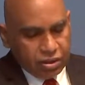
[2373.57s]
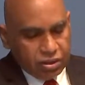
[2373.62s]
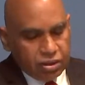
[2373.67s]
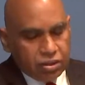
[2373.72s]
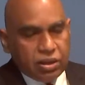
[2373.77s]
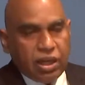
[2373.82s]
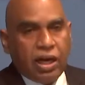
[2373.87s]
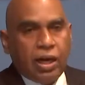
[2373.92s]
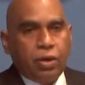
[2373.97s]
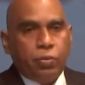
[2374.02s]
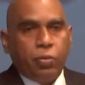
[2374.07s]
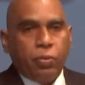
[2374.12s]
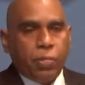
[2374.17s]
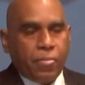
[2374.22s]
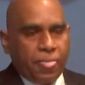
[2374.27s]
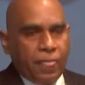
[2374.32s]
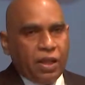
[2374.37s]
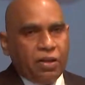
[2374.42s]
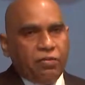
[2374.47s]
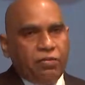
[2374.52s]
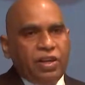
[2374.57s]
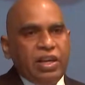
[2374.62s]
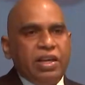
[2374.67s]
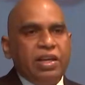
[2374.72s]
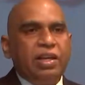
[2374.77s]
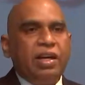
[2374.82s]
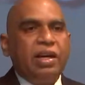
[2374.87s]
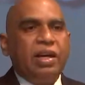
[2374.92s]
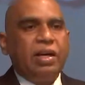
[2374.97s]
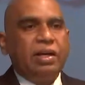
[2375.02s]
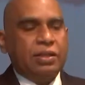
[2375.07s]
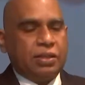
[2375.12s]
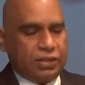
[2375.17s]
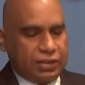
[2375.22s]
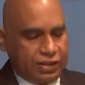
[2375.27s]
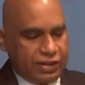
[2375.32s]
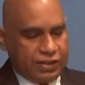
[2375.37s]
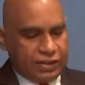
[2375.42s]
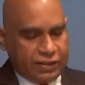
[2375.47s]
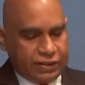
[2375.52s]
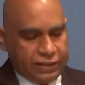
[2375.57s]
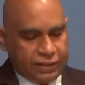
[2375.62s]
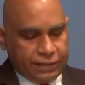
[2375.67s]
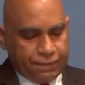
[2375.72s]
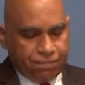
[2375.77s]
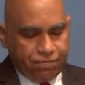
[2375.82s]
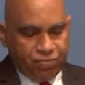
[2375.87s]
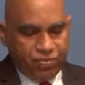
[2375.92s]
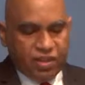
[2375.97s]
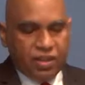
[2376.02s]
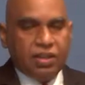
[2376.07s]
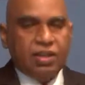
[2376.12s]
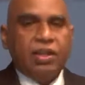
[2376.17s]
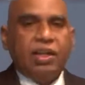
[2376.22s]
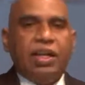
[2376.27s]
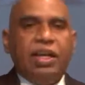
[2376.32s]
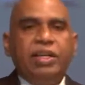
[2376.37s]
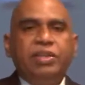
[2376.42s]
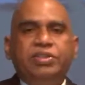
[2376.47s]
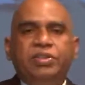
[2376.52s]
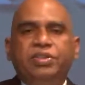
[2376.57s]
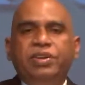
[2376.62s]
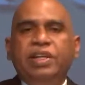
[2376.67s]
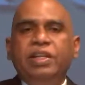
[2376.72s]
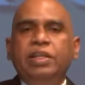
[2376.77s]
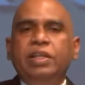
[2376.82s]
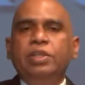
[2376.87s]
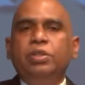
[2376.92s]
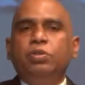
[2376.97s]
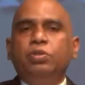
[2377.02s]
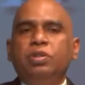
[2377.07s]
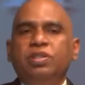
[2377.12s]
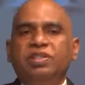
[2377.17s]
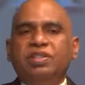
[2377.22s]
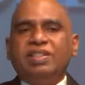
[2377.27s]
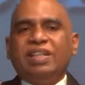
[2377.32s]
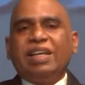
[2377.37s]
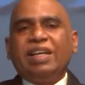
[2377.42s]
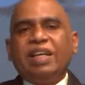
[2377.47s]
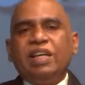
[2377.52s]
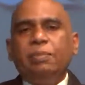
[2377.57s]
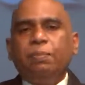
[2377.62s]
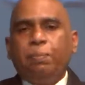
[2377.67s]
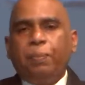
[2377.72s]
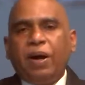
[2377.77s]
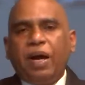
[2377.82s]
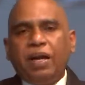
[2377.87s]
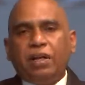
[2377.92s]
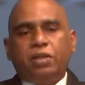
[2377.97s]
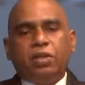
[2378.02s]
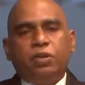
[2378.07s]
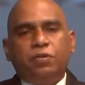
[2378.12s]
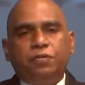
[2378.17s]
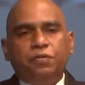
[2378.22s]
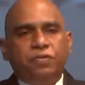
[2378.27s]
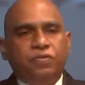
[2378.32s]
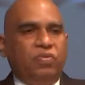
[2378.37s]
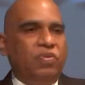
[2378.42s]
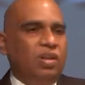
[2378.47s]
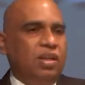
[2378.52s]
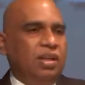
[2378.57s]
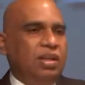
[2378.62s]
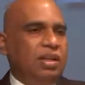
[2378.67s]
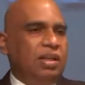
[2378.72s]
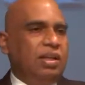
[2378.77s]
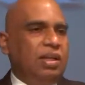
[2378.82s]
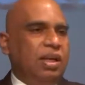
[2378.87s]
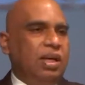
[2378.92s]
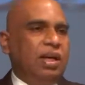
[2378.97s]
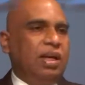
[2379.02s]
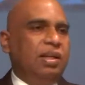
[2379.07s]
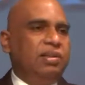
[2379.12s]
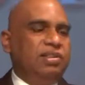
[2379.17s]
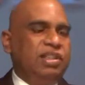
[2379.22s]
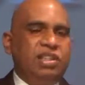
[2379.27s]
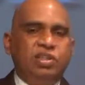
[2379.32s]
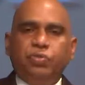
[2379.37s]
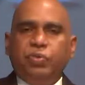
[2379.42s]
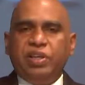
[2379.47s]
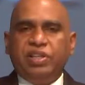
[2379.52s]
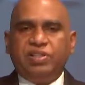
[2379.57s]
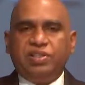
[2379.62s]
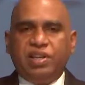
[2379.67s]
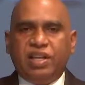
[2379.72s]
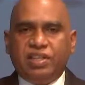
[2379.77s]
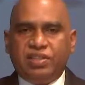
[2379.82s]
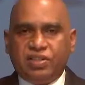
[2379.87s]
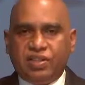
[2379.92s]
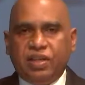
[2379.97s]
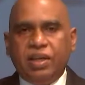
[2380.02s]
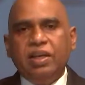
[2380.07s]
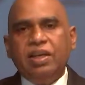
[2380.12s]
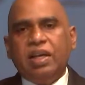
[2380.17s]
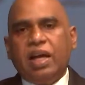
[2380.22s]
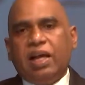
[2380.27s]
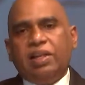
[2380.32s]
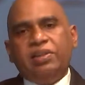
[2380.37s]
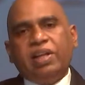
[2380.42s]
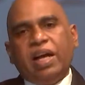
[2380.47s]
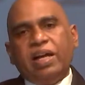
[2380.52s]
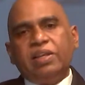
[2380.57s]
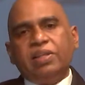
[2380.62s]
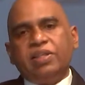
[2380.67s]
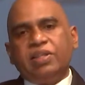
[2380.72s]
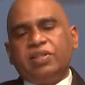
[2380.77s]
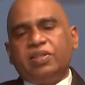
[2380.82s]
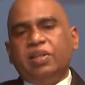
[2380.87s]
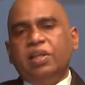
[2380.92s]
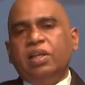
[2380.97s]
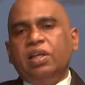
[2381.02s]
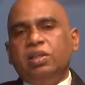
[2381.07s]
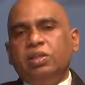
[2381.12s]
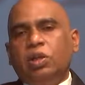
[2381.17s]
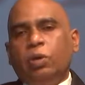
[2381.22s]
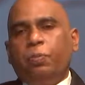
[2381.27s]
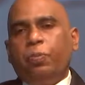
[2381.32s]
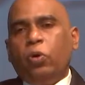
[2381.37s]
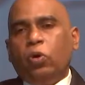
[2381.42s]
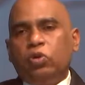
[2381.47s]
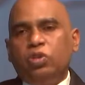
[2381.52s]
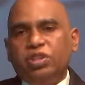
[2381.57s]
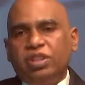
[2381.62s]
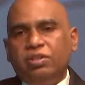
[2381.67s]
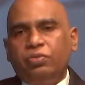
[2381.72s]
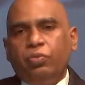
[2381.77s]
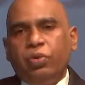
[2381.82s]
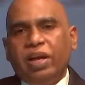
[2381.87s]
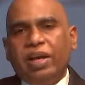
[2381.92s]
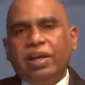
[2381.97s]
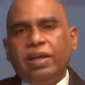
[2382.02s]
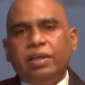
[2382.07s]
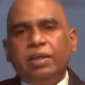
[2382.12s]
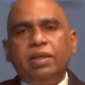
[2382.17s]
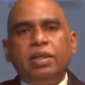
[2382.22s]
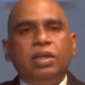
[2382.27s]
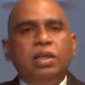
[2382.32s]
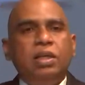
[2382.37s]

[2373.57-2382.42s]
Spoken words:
Now, we are entering into the second part of this week's lesson, and that is the portion where